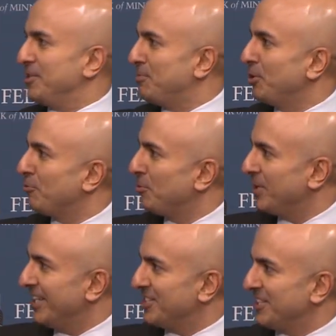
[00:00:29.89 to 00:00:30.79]
It's a beautiful
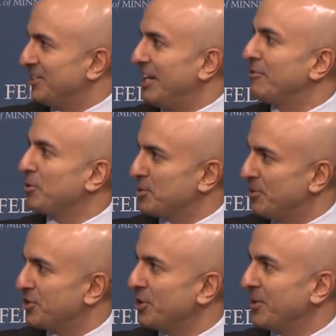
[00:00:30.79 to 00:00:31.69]
place, and everyone's
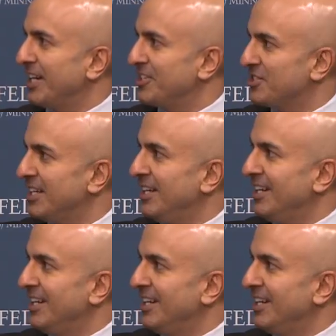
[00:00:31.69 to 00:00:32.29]
been so nice.